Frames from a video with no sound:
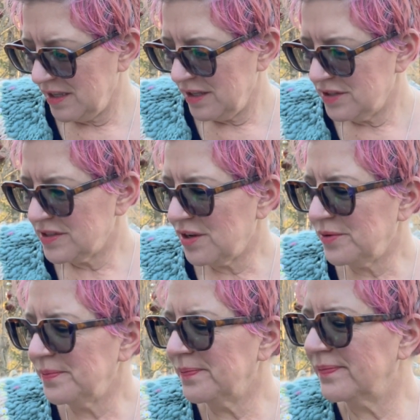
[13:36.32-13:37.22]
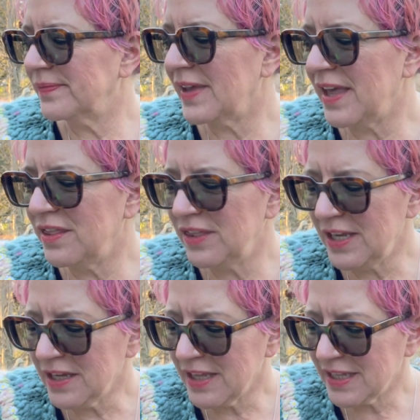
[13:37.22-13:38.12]
So I
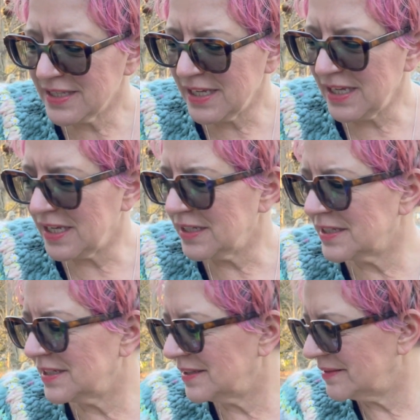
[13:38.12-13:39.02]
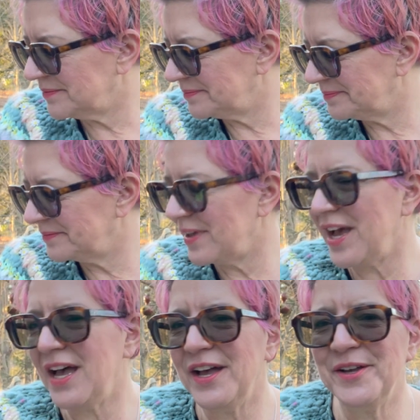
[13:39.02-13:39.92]
think that's it.
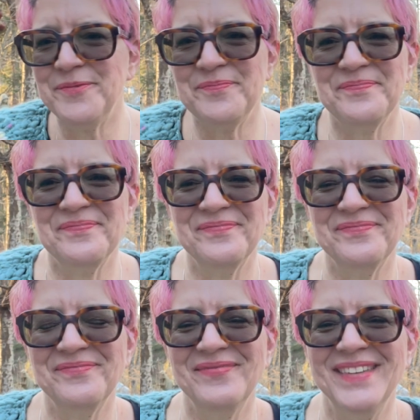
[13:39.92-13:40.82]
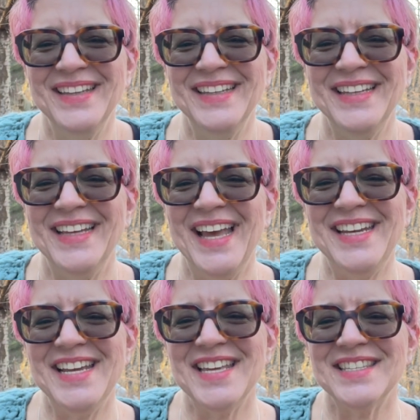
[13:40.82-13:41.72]
And
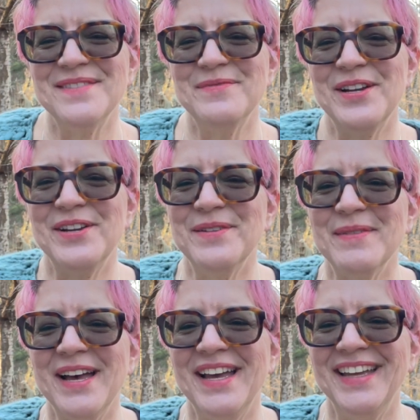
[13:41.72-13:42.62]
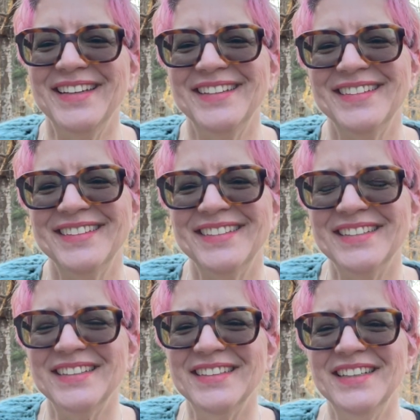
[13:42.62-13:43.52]
yes, I'm wearing my
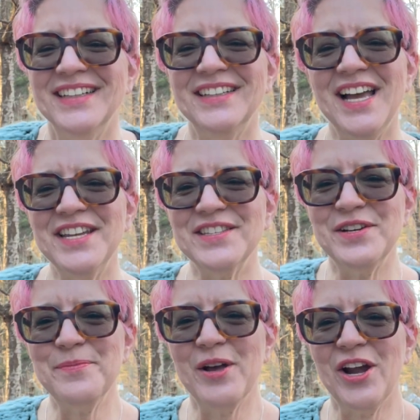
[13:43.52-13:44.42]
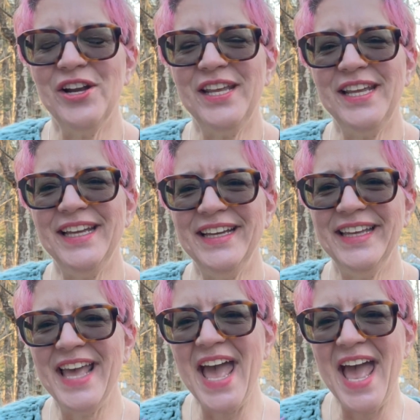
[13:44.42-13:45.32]
kaleidoscope cardi.
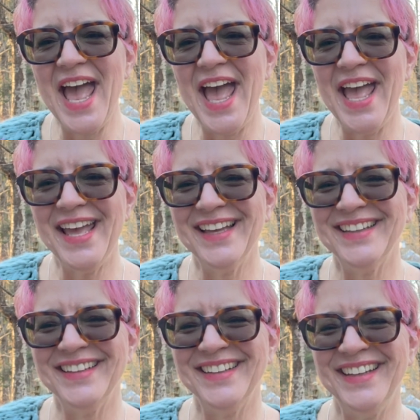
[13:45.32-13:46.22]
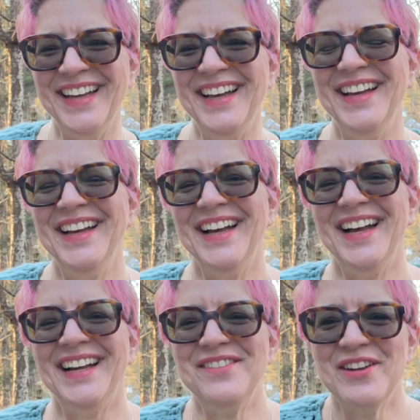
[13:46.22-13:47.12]
Yay!
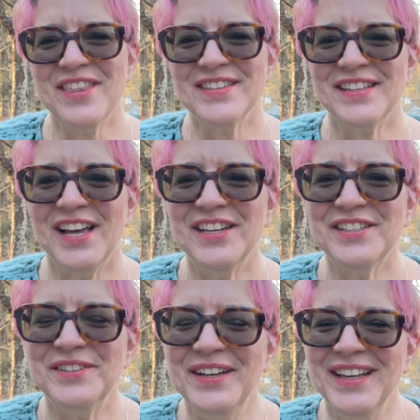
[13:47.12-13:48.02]
I wear this a lot too.